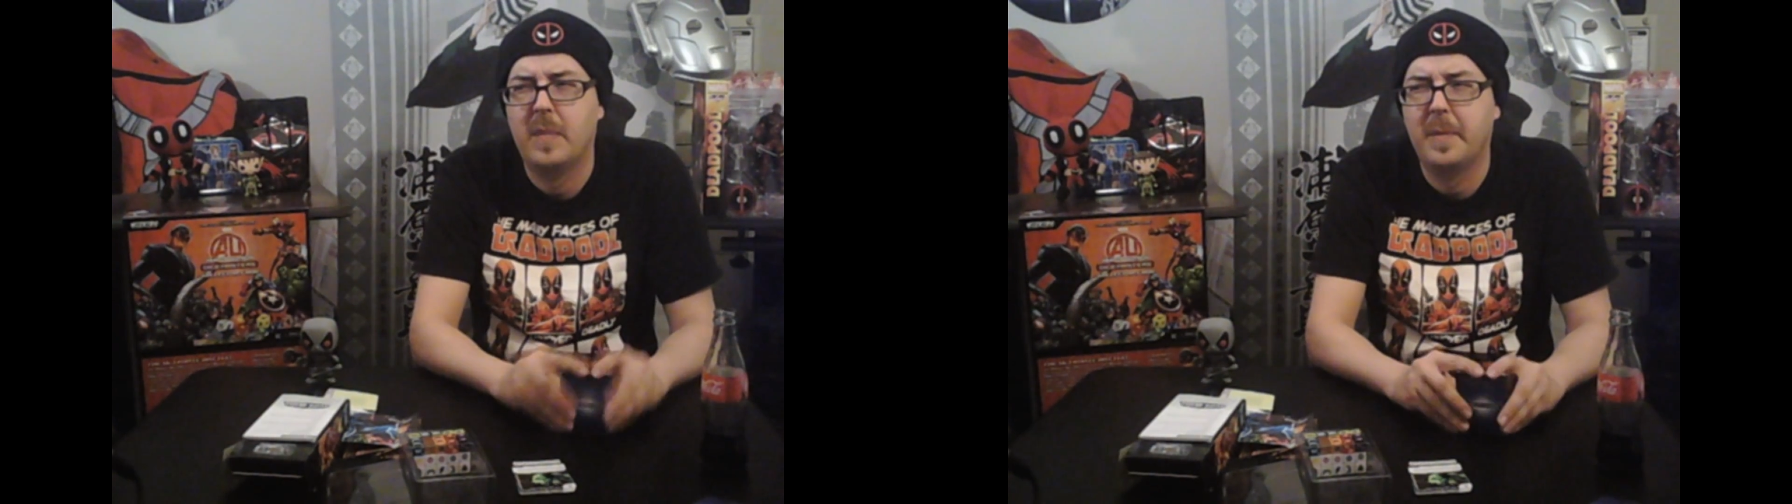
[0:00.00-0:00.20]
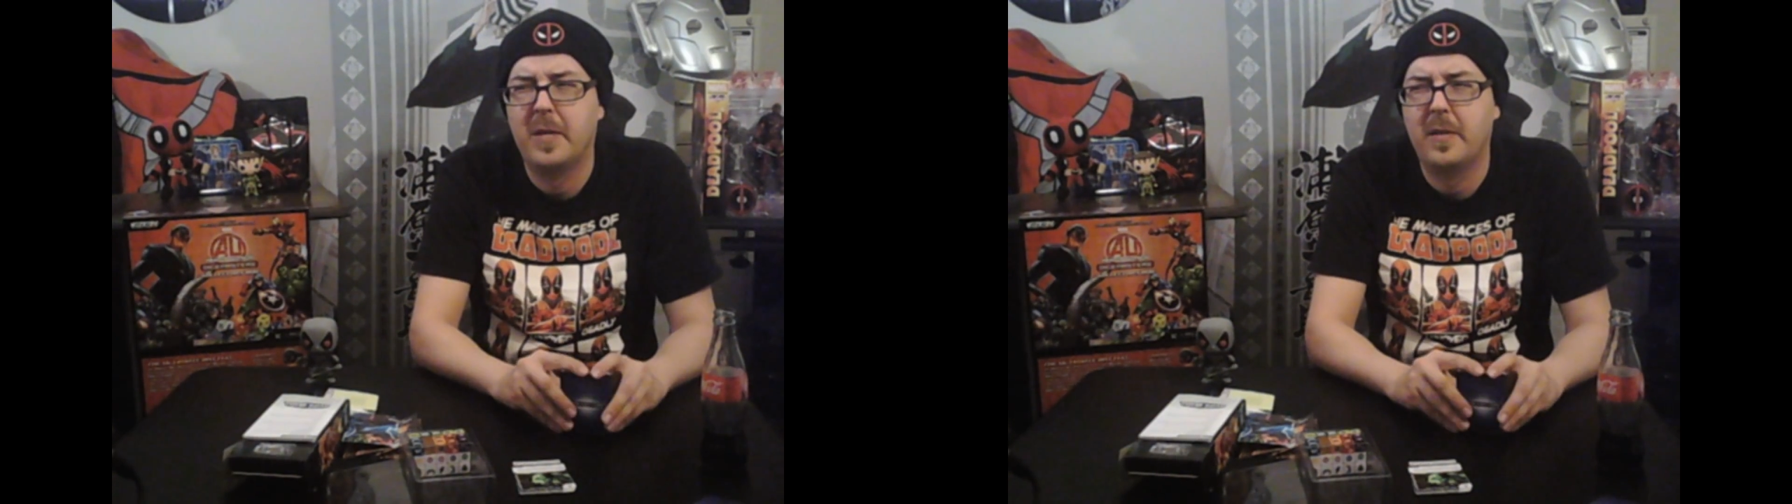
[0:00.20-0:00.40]

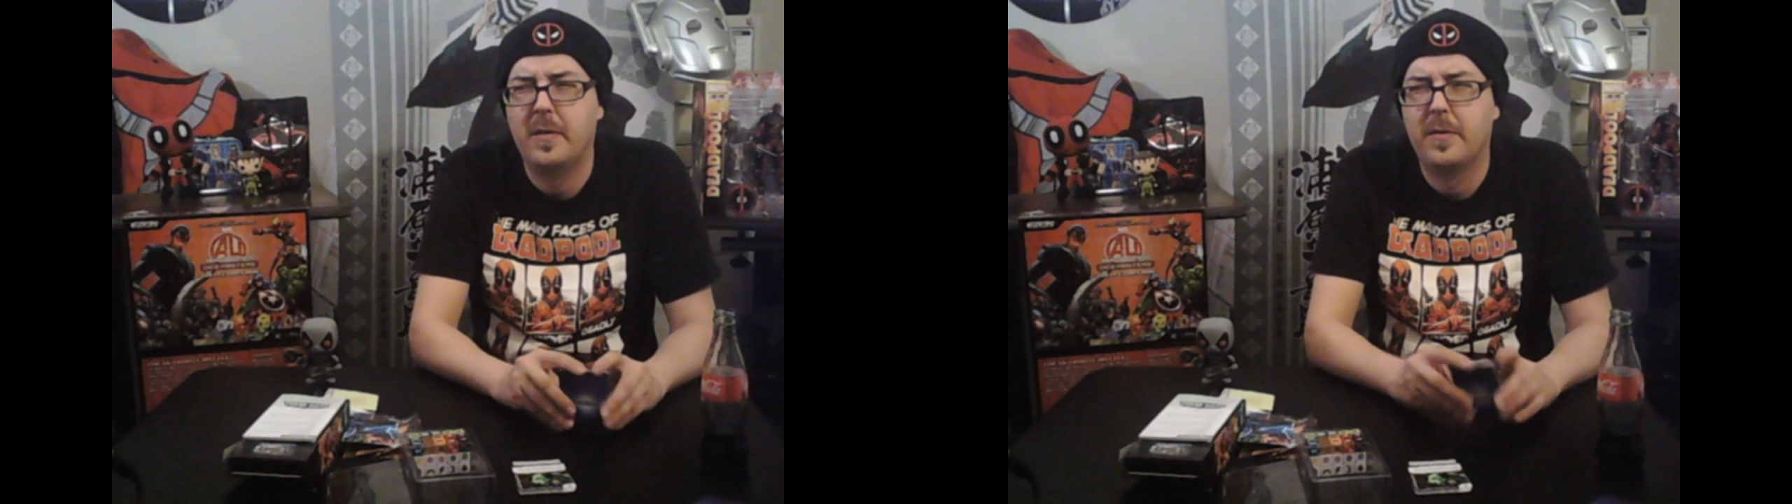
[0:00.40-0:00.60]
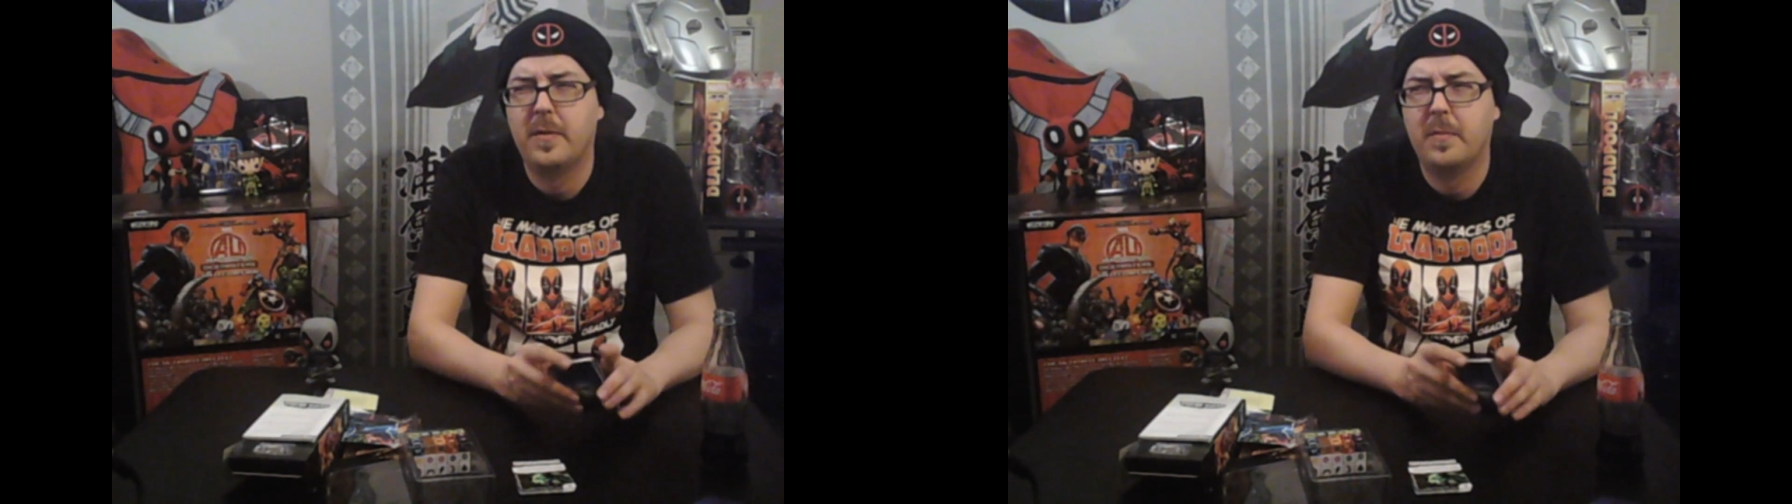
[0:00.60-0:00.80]
The
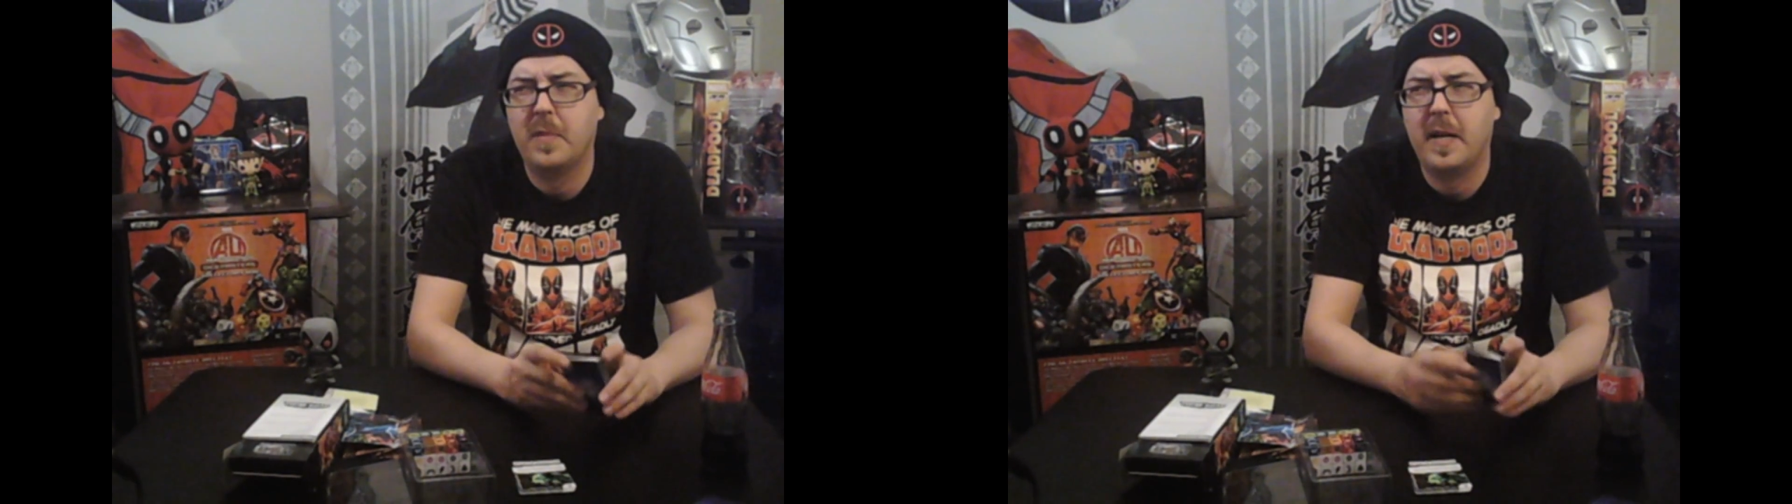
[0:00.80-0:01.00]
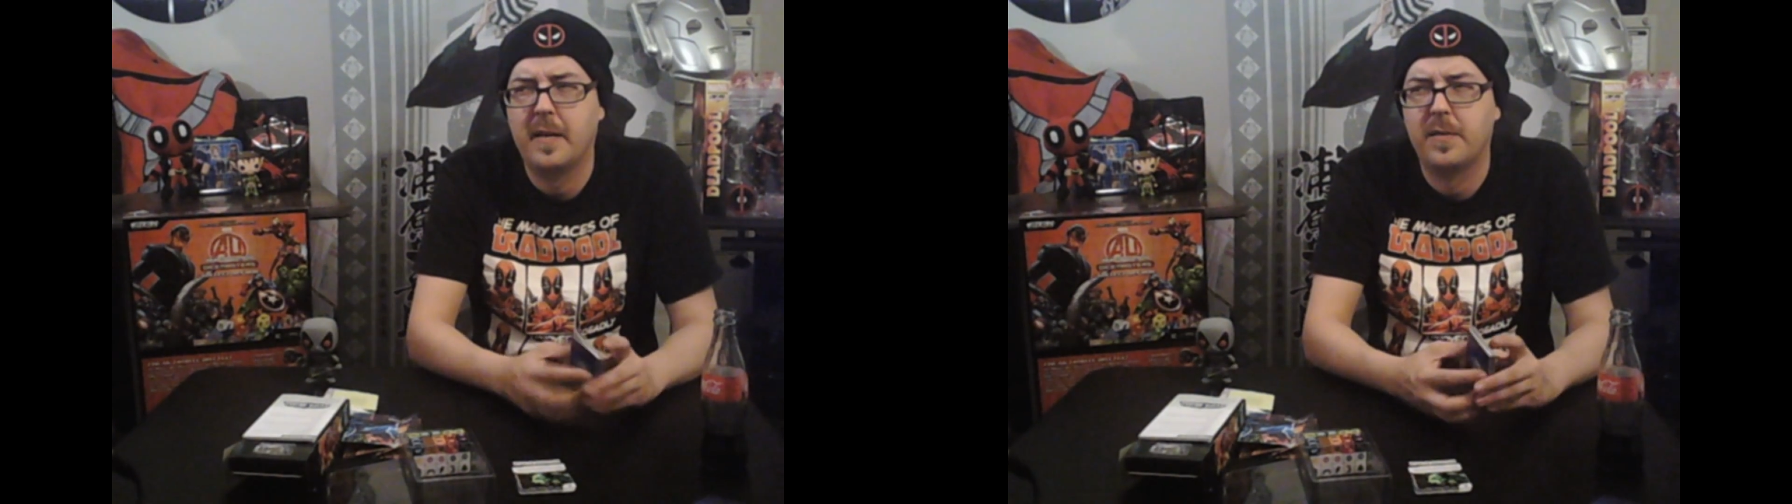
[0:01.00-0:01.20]
monitor
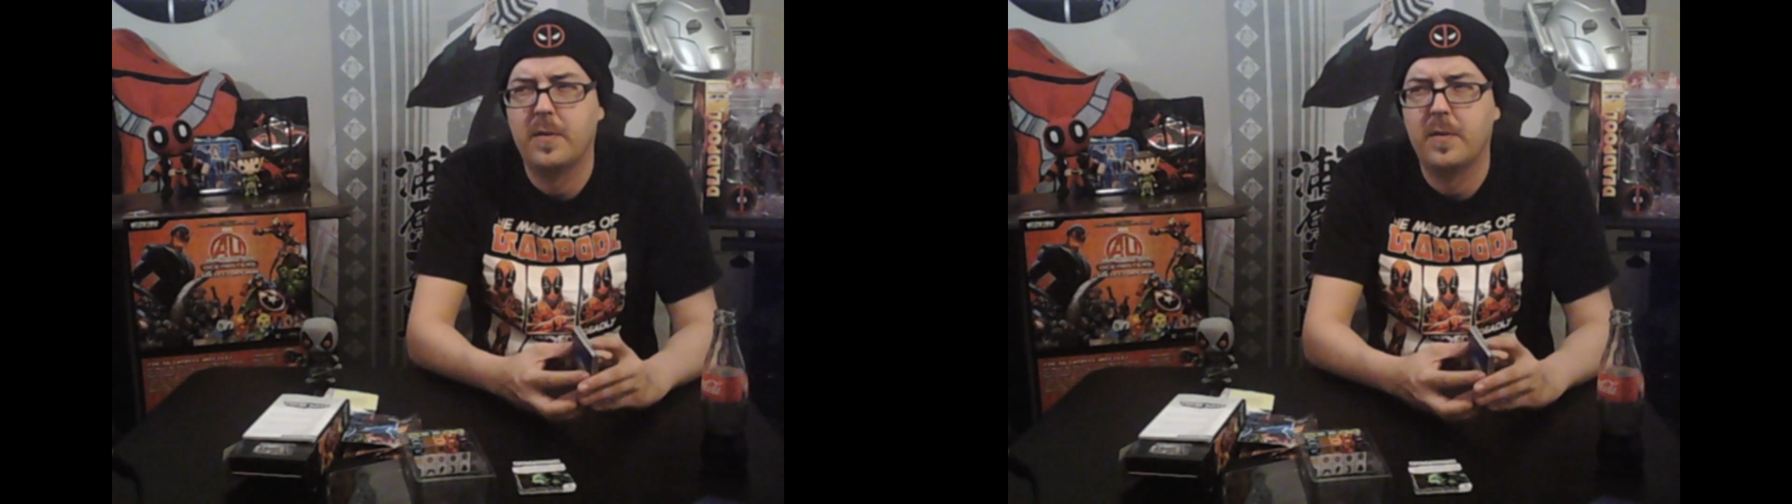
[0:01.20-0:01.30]
turned black,